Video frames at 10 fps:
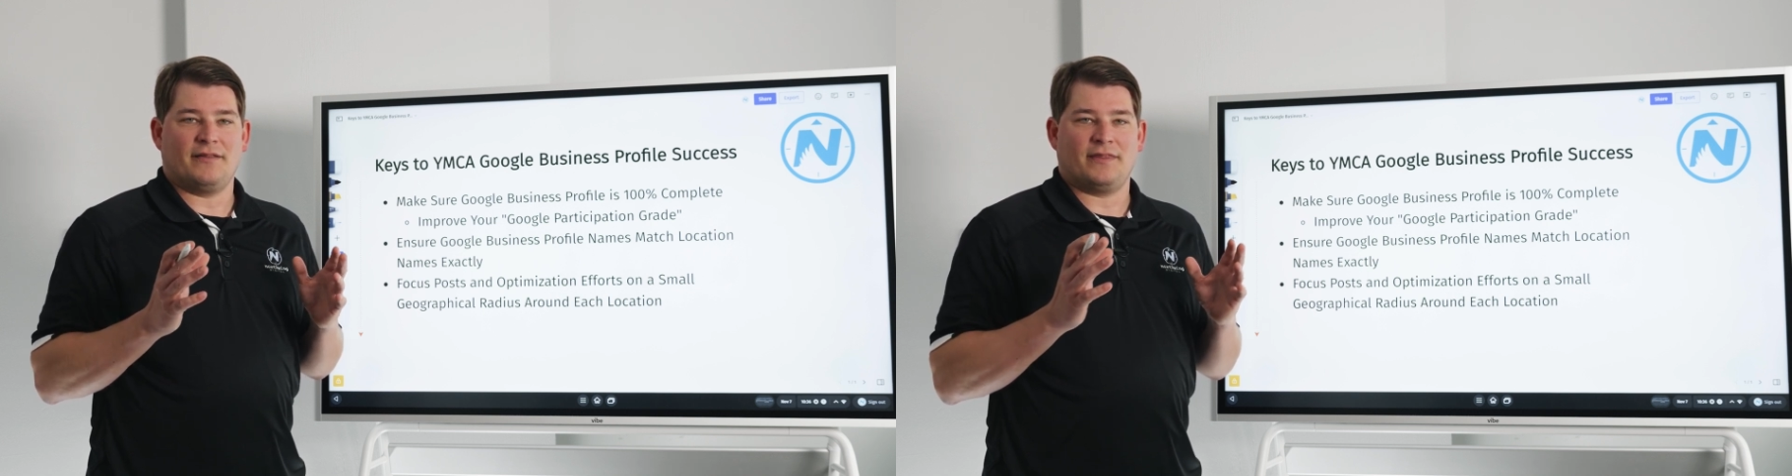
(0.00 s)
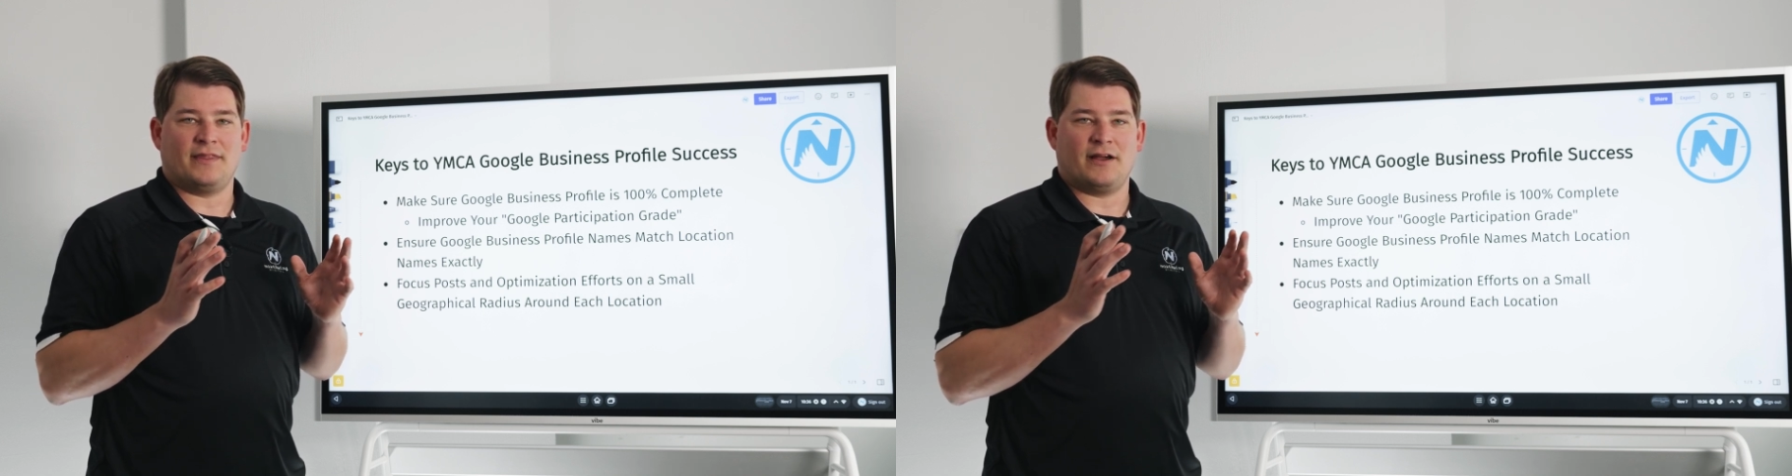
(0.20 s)

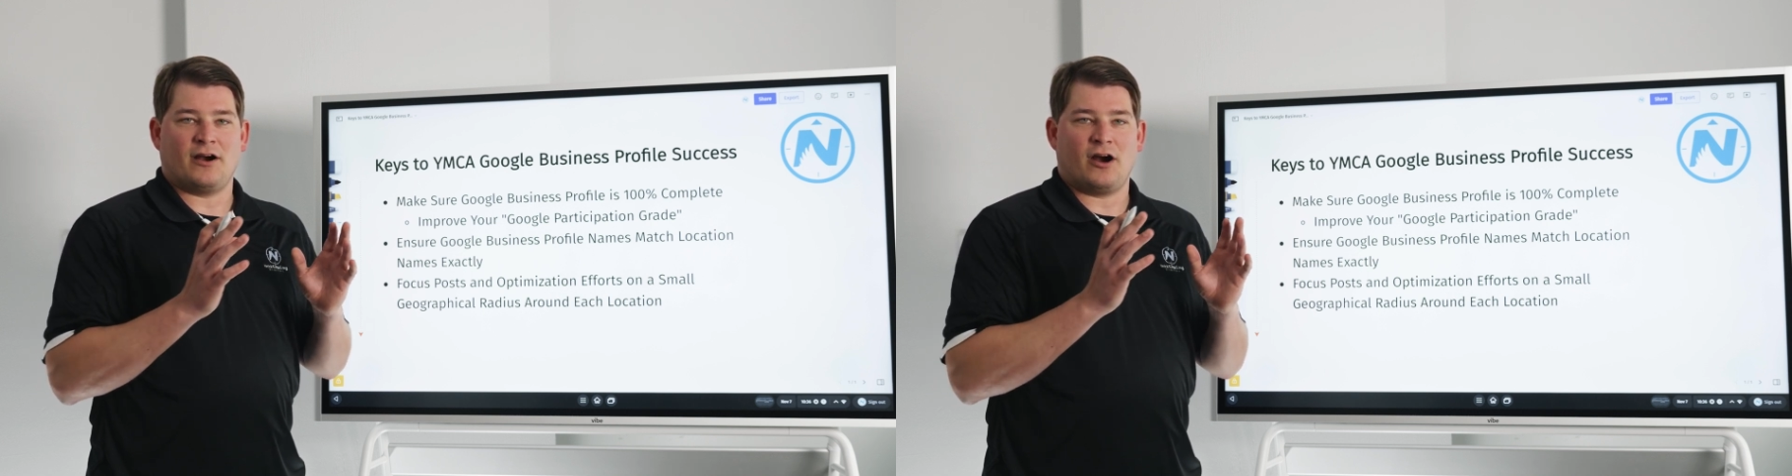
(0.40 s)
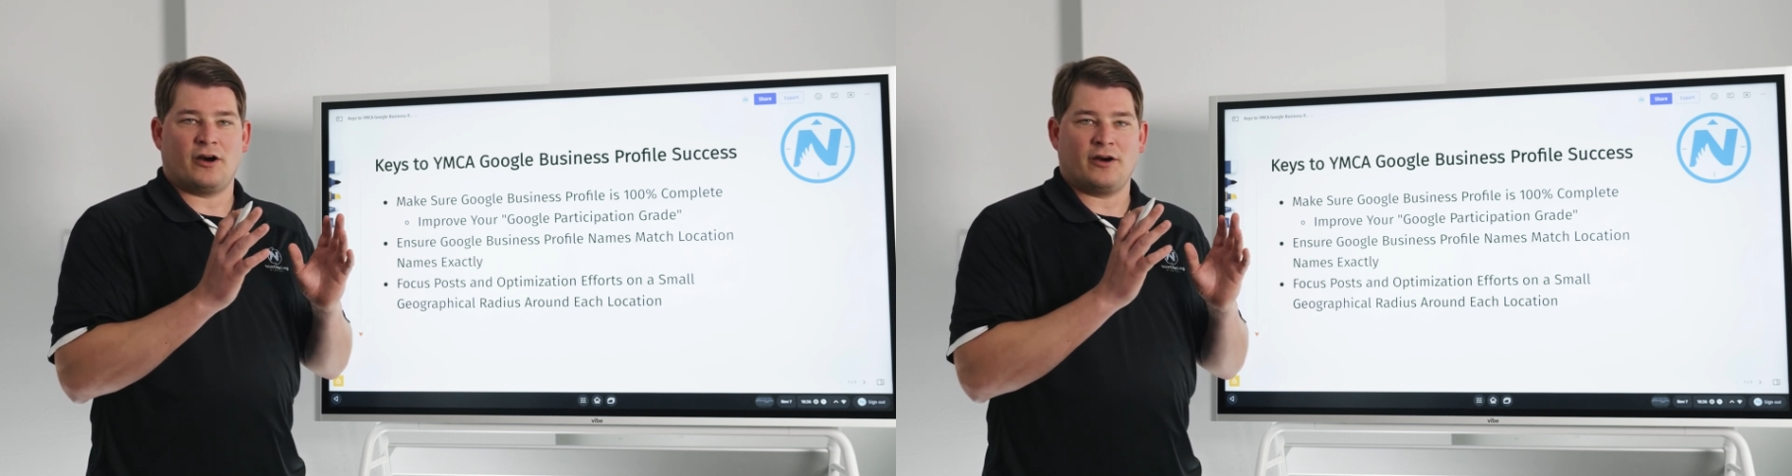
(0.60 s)
there
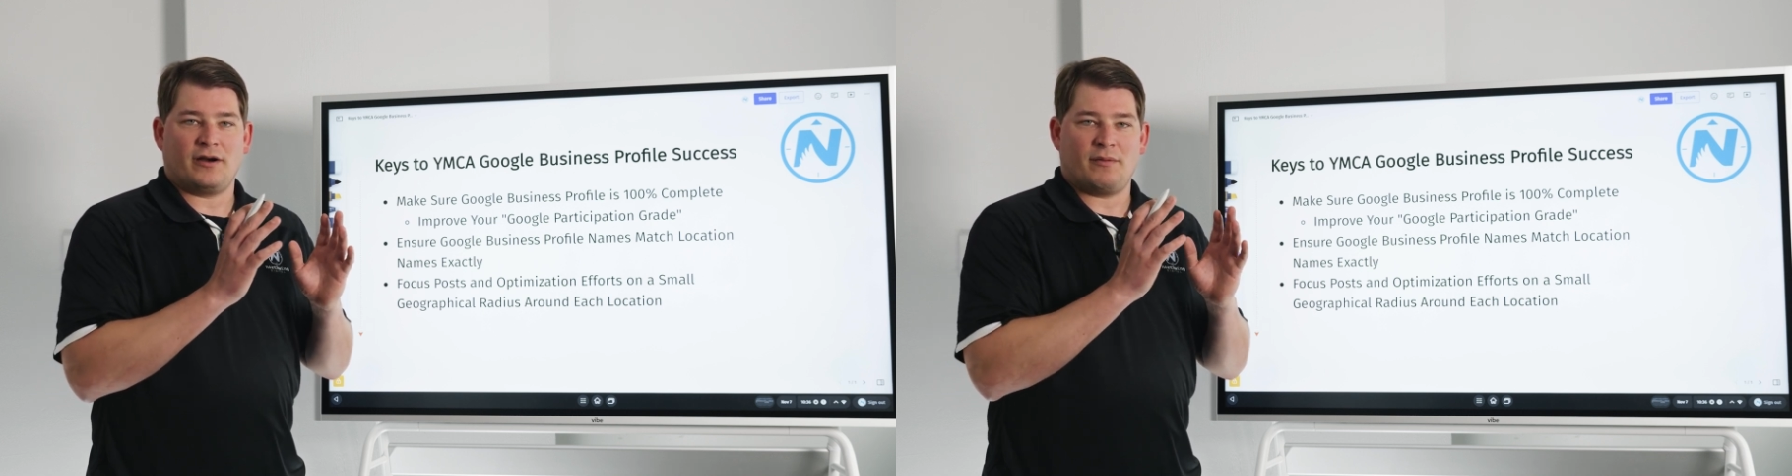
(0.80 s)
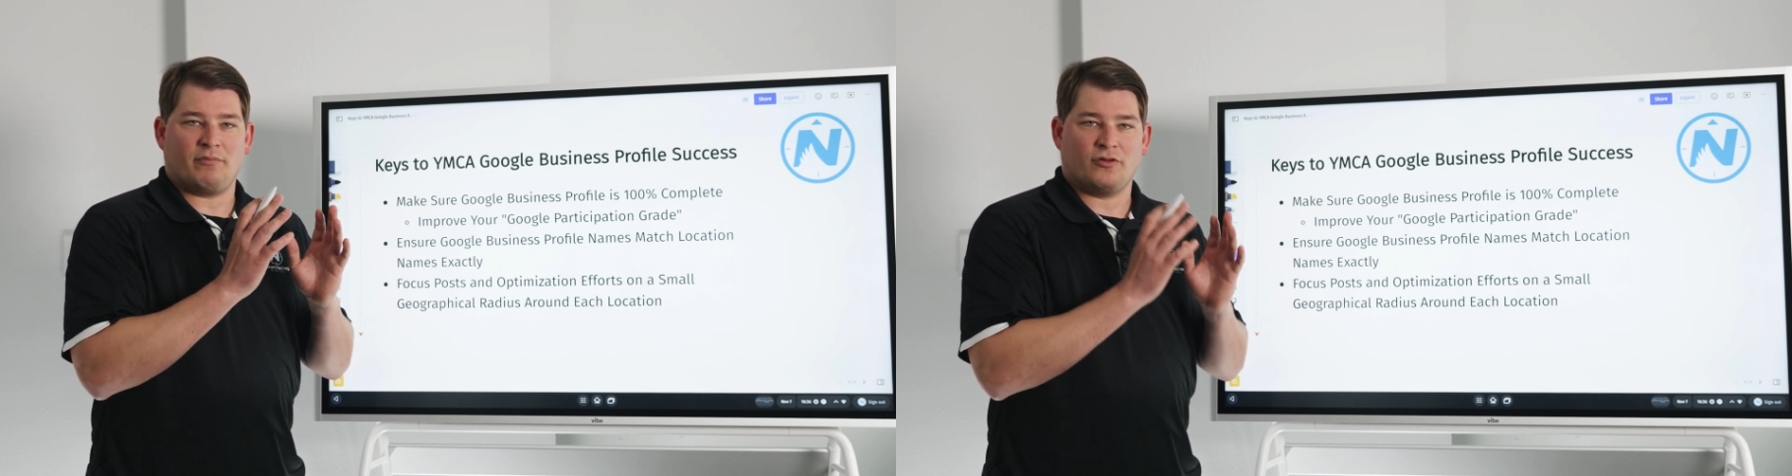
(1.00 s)
are
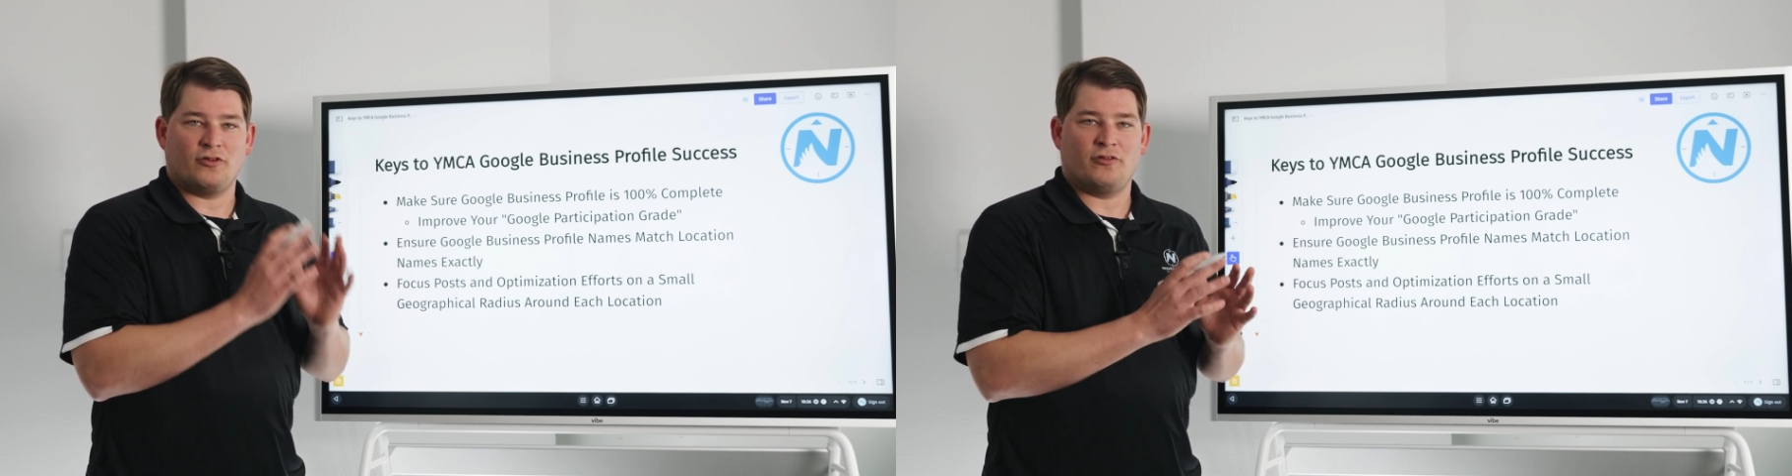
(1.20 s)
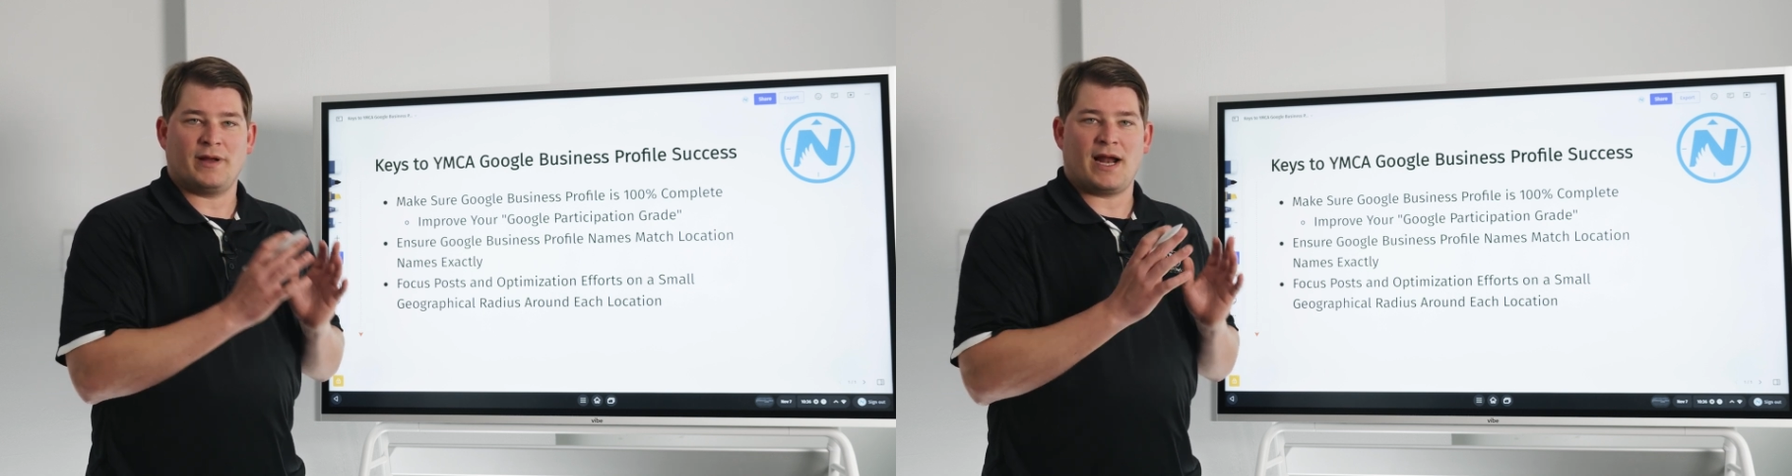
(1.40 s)
improvement